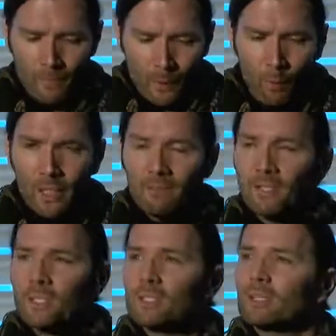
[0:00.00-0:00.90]
one of
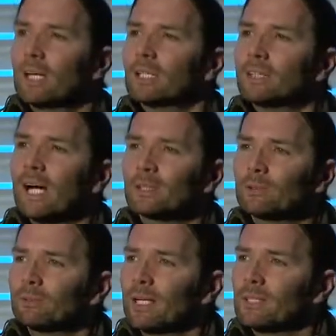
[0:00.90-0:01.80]
his doctor
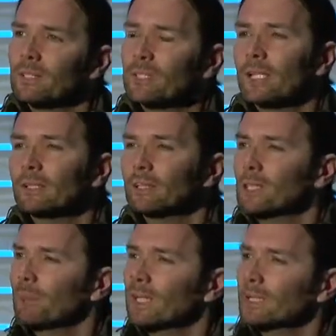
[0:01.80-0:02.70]
friends that I'll
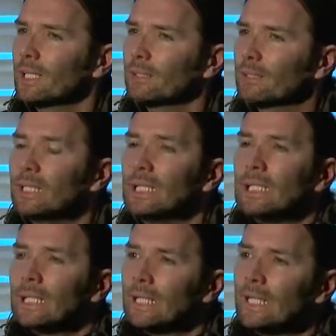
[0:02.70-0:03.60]
explain later.
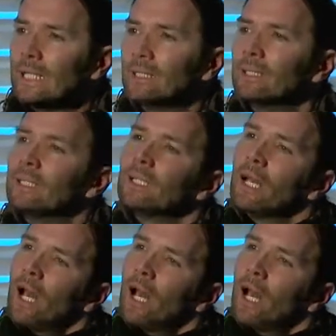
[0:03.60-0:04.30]
He